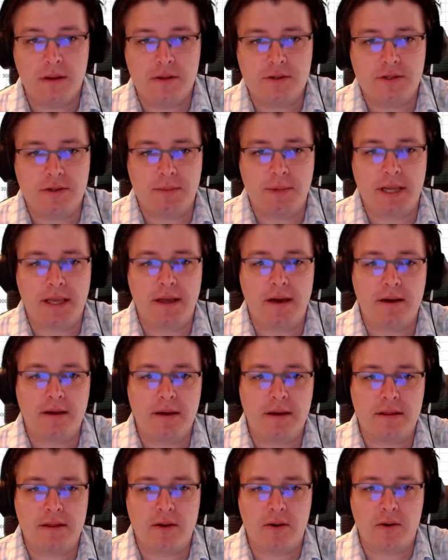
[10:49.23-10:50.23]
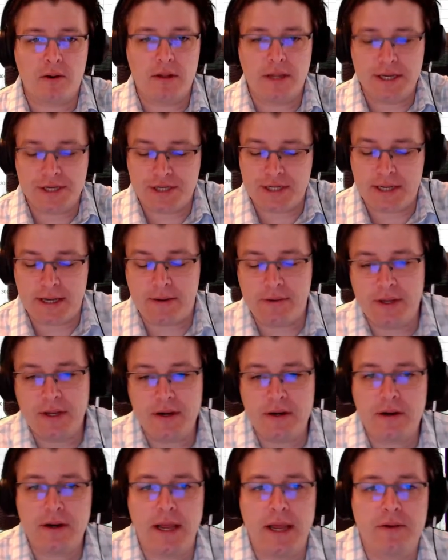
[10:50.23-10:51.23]
I'm going to calculate the correlation down
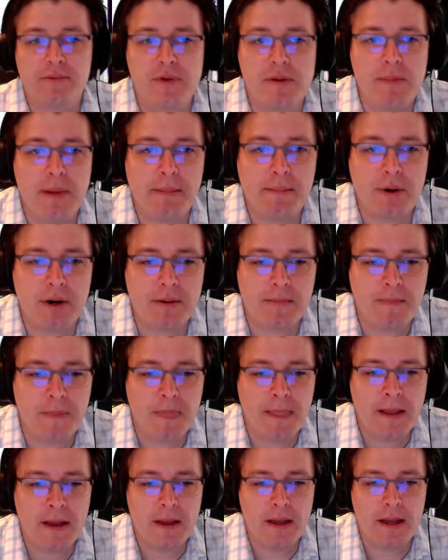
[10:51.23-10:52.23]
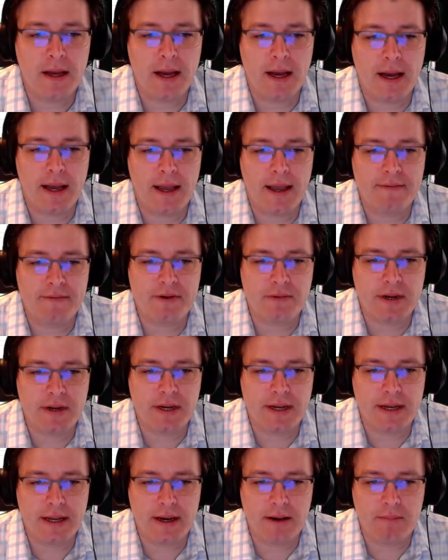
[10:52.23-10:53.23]
here, and remember, I have it
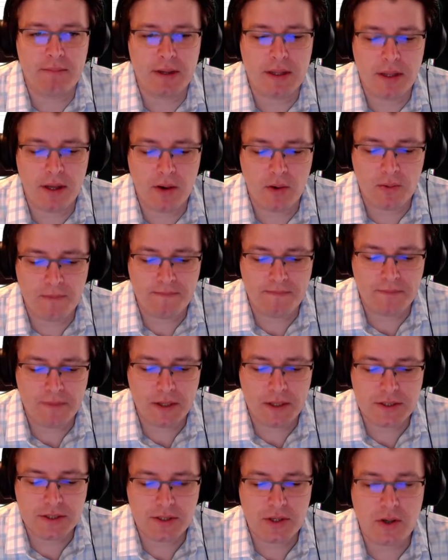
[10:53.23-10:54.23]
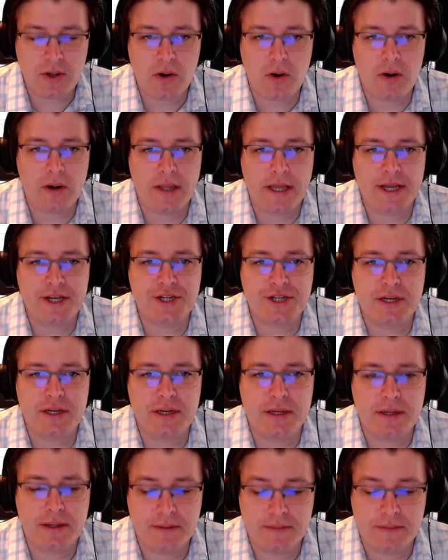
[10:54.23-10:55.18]
written down below. So the correlation